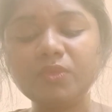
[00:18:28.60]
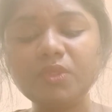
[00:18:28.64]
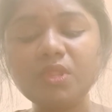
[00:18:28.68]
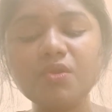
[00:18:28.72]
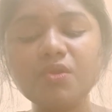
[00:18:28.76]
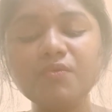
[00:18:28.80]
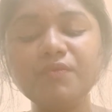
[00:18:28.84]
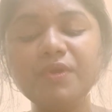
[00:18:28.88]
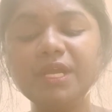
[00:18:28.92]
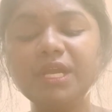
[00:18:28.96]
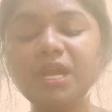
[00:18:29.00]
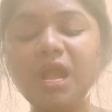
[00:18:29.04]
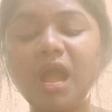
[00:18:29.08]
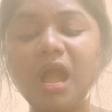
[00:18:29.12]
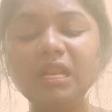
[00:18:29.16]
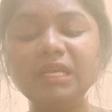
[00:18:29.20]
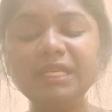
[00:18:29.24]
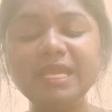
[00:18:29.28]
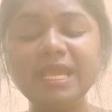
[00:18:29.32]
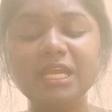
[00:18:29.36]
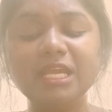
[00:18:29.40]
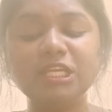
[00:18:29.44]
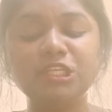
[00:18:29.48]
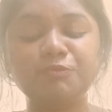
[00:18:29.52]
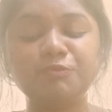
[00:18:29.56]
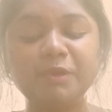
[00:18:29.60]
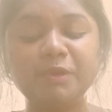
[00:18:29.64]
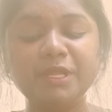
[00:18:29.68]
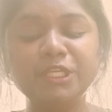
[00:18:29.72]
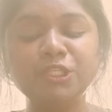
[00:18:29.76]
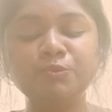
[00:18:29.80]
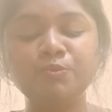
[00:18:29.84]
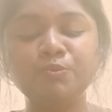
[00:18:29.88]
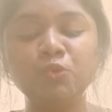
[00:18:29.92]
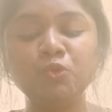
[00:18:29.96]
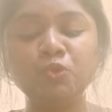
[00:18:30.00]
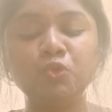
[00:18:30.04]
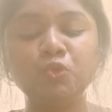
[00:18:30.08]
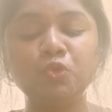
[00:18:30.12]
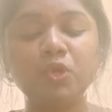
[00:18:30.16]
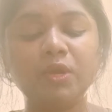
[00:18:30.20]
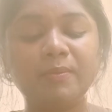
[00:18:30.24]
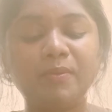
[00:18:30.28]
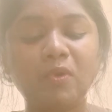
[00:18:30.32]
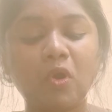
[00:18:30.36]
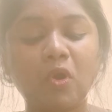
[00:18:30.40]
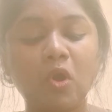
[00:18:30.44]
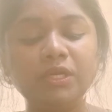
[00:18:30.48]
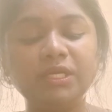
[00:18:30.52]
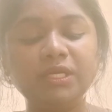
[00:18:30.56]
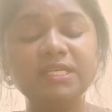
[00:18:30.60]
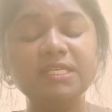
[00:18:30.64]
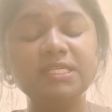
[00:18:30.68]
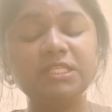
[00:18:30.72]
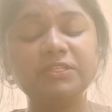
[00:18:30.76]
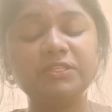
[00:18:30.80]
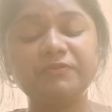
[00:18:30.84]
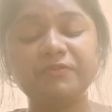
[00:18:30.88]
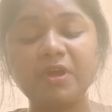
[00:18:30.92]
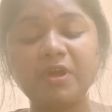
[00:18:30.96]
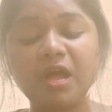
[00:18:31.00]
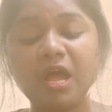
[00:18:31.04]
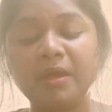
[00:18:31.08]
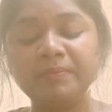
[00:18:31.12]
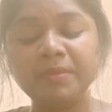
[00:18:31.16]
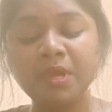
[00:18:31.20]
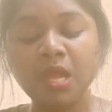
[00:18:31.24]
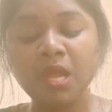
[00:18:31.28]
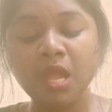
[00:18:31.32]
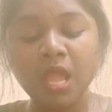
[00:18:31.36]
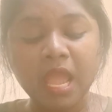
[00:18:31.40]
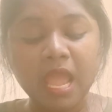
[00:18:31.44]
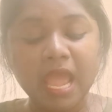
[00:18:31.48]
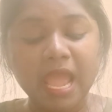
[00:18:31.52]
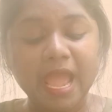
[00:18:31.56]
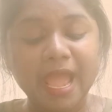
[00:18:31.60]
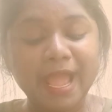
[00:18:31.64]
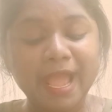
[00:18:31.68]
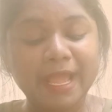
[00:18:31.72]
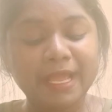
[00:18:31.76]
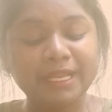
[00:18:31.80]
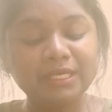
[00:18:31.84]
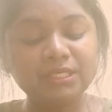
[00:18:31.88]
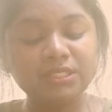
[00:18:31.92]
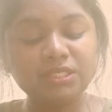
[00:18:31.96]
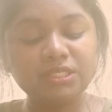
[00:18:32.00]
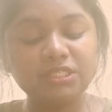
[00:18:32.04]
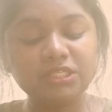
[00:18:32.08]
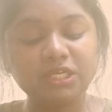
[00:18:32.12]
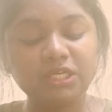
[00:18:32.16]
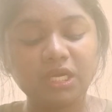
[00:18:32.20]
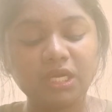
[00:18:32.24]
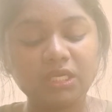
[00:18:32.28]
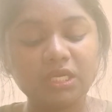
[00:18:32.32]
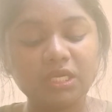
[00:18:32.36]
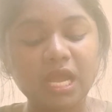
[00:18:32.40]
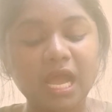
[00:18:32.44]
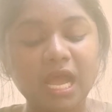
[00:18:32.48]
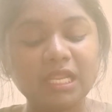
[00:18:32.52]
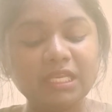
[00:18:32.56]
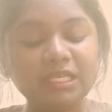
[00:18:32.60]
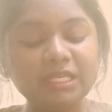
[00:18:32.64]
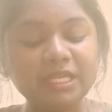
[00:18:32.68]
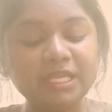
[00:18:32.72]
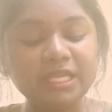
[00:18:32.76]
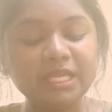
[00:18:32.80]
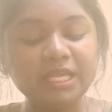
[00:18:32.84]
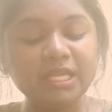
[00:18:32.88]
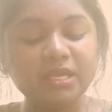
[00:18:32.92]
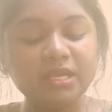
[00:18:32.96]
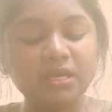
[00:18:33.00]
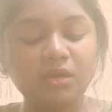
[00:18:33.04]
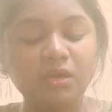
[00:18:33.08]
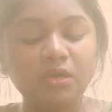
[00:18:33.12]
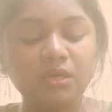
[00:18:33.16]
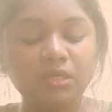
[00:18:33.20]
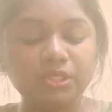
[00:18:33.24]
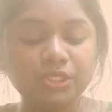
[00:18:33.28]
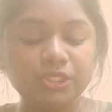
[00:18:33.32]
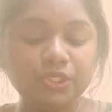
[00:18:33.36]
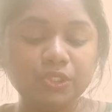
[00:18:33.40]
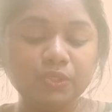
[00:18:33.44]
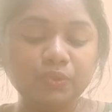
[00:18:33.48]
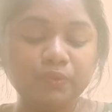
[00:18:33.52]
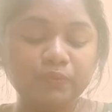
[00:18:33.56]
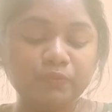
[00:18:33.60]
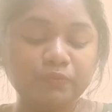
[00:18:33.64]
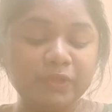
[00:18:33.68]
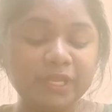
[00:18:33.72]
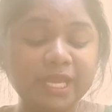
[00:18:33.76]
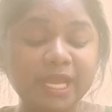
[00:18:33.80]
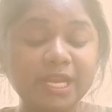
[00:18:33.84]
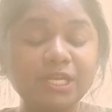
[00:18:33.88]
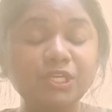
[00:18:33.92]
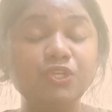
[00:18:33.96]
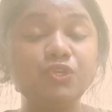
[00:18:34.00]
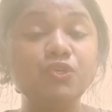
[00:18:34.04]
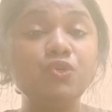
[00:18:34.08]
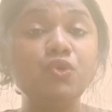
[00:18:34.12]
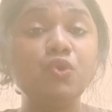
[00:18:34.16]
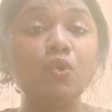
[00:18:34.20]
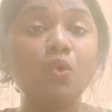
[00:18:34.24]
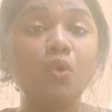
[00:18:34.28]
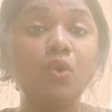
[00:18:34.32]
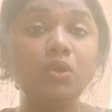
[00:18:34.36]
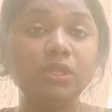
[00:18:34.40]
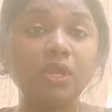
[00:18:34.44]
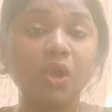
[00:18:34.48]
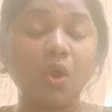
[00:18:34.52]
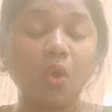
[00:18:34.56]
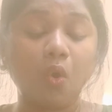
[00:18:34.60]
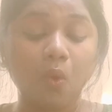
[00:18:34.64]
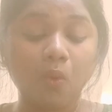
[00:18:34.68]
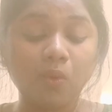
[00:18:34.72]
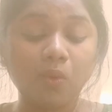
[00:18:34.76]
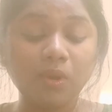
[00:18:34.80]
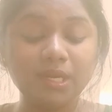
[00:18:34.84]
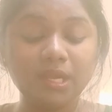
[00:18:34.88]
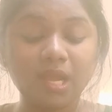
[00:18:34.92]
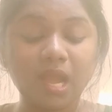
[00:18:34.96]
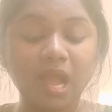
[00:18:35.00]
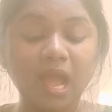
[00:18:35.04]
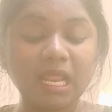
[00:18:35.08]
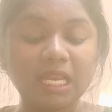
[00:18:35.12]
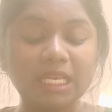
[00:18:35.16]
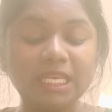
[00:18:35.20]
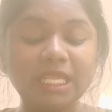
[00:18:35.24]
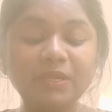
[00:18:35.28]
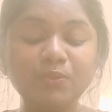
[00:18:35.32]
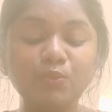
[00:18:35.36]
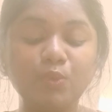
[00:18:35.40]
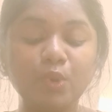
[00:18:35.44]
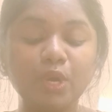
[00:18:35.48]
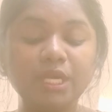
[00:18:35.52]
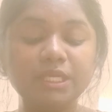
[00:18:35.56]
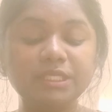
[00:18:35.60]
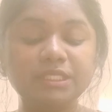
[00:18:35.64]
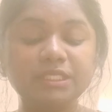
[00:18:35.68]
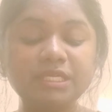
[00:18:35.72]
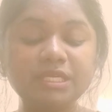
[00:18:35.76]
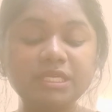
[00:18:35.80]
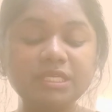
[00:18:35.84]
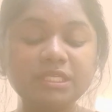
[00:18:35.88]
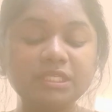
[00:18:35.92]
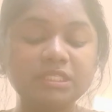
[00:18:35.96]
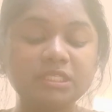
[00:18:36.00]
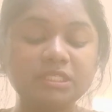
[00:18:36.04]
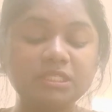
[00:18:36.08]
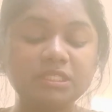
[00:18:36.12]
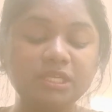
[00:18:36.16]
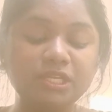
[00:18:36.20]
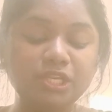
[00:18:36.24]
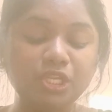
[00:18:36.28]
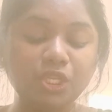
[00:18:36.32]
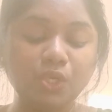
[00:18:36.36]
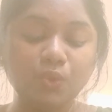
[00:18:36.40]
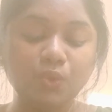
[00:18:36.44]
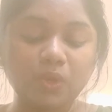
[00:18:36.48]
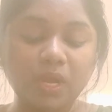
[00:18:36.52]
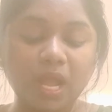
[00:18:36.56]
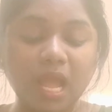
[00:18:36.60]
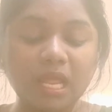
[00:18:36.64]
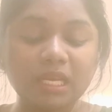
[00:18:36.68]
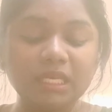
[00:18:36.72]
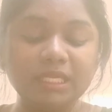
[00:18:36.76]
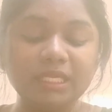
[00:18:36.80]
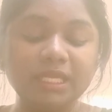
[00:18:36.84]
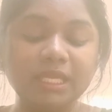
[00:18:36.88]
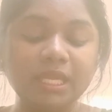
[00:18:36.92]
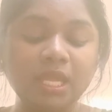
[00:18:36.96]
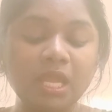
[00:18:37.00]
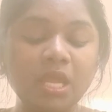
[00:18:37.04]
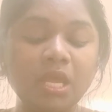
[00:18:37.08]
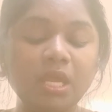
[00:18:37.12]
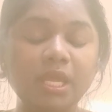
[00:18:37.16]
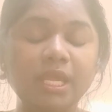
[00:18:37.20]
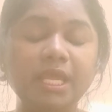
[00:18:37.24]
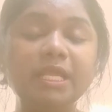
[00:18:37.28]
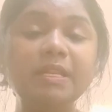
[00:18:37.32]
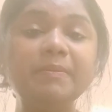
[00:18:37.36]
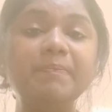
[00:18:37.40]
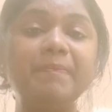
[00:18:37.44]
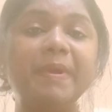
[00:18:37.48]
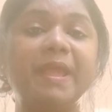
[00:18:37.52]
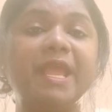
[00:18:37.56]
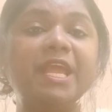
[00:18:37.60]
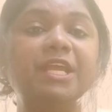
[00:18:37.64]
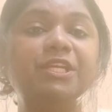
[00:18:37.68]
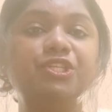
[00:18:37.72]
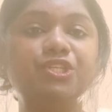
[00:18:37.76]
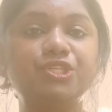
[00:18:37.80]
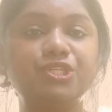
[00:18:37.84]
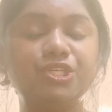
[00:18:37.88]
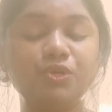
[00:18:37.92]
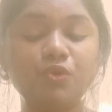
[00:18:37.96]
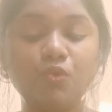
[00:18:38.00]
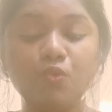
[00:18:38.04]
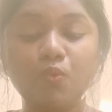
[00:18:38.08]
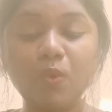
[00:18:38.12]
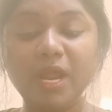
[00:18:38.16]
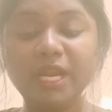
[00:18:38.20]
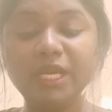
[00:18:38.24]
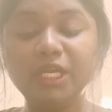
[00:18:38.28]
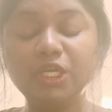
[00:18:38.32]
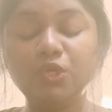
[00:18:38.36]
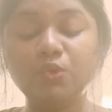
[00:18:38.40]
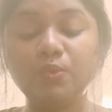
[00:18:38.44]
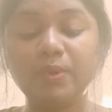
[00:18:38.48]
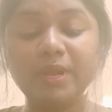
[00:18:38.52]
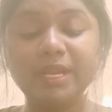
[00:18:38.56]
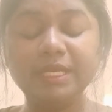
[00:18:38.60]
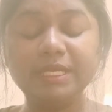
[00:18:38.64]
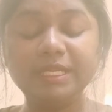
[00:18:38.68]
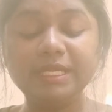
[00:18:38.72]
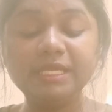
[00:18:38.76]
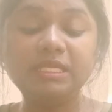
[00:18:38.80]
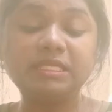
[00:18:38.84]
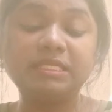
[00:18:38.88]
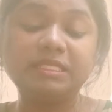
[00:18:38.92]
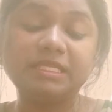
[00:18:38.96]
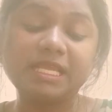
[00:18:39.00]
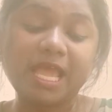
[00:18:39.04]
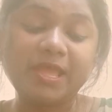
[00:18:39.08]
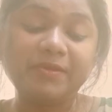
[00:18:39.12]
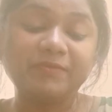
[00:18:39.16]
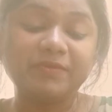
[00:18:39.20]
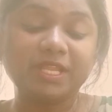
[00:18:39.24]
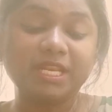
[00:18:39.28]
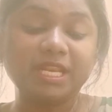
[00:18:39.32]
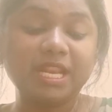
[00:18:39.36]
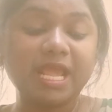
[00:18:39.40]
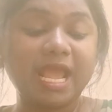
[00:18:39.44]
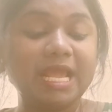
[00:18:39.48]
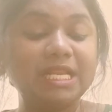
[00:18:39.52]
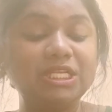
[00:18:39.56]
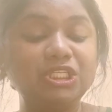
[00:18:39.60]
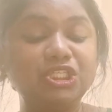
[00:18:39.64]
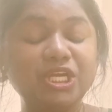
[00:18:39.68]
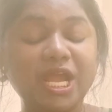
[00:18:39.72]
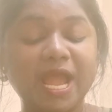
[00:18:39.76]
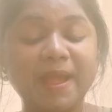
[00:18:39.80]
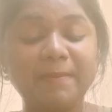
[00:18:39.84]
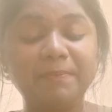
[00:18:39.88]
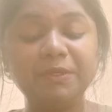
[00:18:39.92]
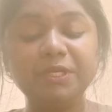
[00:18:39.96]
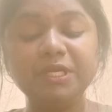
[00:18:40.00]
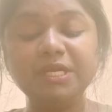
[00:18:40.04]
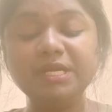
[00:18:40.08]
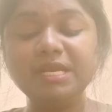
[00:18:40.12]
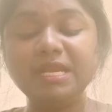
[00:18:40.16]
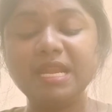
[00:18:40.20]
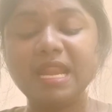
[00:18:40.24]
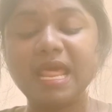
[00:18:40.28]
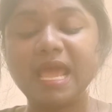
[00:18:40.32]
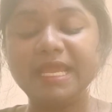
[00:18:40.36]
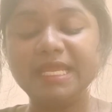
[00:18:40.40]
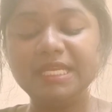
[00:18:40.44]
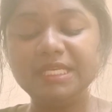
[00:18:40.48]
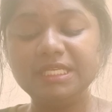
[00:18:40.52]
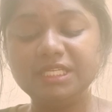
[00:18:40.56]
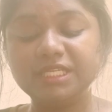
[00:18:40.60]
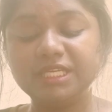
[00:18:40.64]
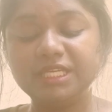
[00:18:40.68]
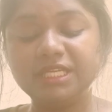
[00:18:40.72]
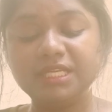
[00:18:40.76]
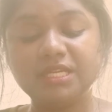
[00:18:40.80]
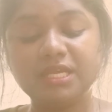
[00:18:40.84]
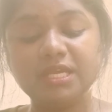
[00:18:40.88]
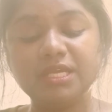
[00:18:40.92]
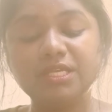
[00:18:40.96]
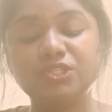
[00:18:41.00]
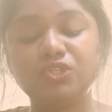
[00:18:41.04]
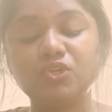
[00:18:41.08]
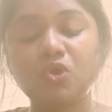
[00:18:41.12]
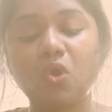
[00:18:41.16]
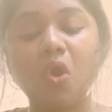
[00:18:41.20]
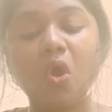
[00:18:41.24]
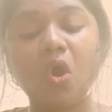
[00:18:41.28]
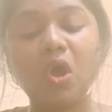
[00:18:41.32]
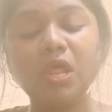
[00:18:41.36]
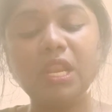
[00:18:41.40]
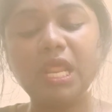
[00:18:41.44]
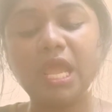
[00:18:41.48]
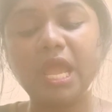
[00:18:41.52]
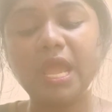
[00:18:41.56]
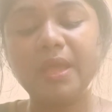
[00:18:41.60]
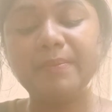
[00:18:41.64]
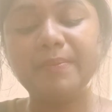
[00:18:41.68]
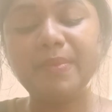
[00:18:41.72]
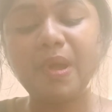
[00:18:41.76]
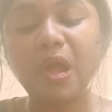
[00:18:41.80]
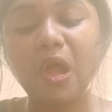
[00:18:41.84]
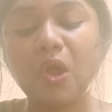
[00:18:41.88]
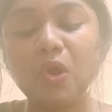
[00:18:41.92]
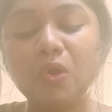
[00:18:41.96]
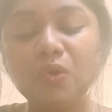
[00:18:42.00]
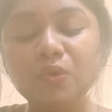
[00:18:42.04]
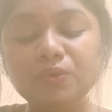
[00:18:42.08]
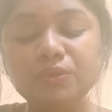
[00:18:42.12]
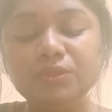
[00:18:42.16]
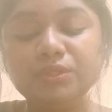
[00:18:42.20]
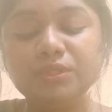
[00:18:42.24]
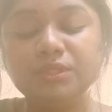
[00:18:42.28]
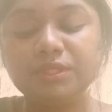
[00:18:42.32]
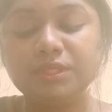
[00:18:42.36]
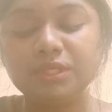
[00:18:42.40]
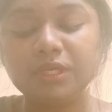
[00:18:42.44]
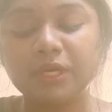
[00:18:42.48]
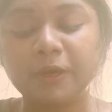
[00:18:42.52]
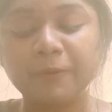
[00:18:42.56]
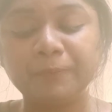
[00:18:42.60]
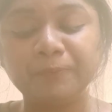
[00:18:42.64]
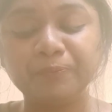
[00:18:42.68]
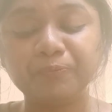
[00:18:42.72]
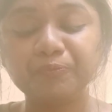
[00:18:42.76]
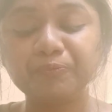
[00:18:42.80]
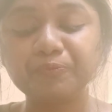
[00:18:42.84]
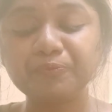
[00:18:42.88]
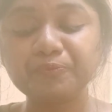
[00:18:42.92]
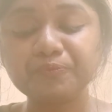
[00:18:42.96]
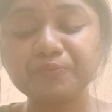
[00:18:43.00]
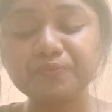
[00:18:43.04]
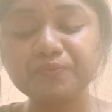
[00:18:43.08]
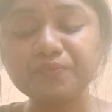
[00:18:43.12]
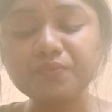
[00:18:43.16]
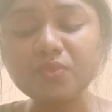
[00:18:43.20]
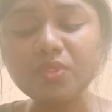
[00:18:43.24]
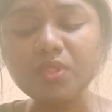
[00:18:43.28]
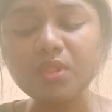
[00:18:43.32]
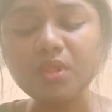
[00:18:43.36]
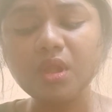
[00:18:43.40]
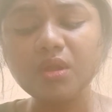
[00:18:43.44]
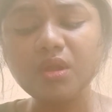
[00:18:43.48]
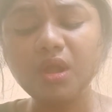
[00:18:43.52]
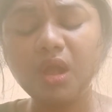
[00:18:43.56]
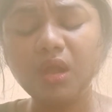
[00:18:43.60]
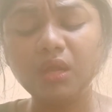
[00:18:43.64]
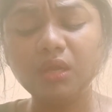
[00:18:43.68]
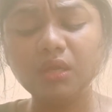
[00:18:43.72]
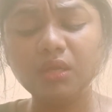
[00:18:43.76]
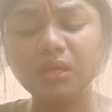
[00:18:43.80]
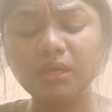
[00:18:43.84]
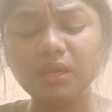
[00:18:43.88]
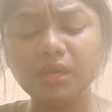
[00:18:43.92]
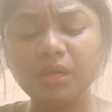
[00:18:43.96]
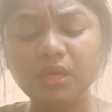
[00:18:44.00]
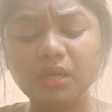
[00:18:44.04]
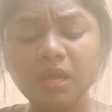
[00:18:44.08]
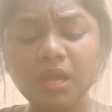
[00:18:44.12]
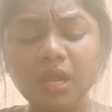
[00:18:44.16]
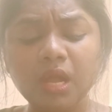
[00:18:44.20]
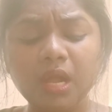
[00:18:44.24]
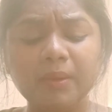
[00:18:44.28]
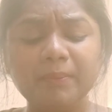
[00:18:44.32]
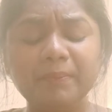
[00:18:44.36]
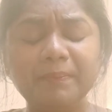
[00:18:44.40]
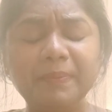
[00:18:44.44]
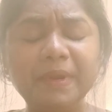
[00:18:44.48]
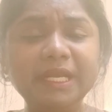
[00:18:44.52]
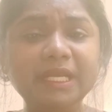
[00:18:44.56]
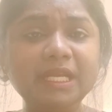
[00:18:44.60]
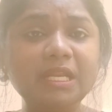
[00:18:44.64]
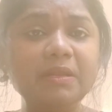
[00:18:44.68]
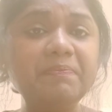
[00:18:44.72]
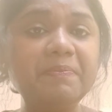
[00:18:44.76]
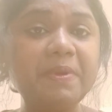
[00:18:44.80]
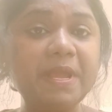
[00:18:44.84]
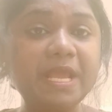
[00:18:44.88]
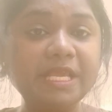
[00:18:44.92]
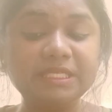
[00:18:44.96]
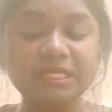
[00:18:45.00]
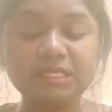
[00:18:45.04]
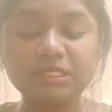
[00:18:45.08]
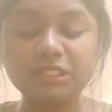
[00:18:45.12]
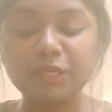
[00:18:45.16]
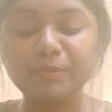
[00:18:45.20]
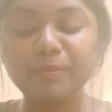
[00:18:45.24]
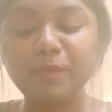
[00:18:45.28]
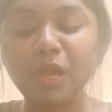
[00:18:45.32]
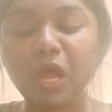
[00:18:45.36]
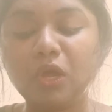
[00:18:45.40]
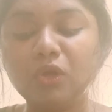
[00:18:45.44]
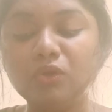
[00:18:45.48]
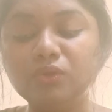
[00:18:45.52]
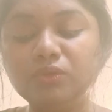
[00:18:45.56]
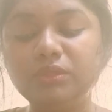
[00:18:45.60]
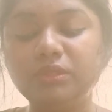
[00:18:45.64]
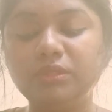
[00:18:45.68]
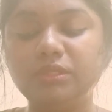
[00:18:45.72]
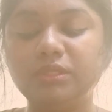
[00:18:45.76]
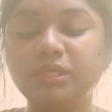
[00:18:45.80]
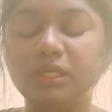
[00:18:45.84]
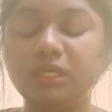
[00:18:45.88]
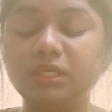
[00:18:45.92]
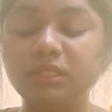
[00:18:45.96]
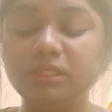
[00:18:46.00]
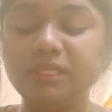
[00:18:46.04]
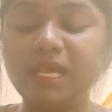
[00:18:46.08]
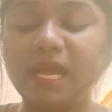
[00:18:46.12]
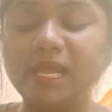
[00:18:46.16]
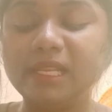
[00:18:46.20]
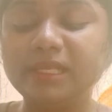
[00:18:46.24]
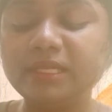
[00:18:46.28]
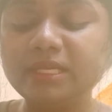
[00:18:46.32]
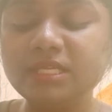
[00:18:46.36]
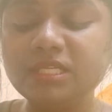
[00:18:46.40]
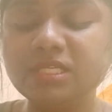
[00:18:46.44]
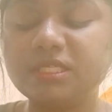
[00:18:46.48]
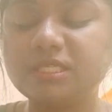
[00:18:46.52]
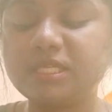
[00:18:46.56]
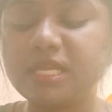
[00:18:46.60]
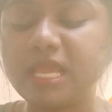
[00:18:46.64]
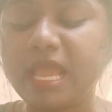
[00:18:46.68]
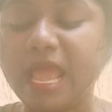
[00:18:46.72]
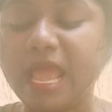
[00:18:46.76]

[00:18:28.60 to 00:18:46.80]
where Kali explains Muthu about his farm, and we get to know the old Kali versus the new Kali in page 127. And chapter 19 is all about bit and pieces about Dalits,